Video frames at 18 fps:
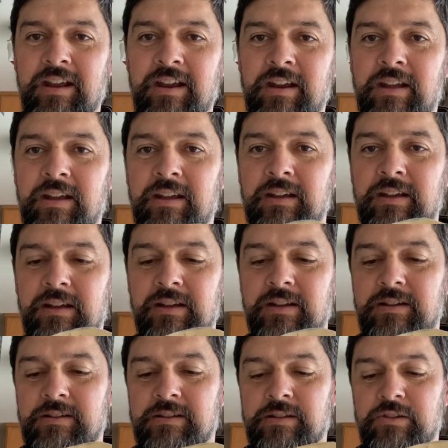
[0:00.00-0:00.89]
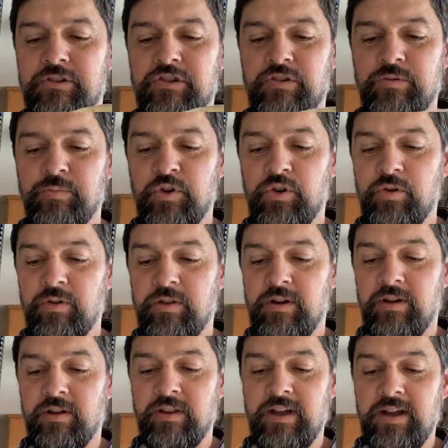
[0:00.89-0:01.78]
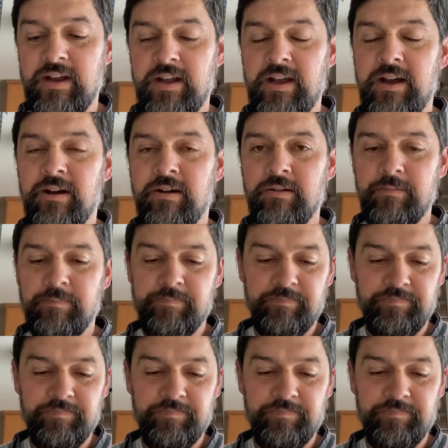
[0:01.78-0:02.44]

of smooth all that out.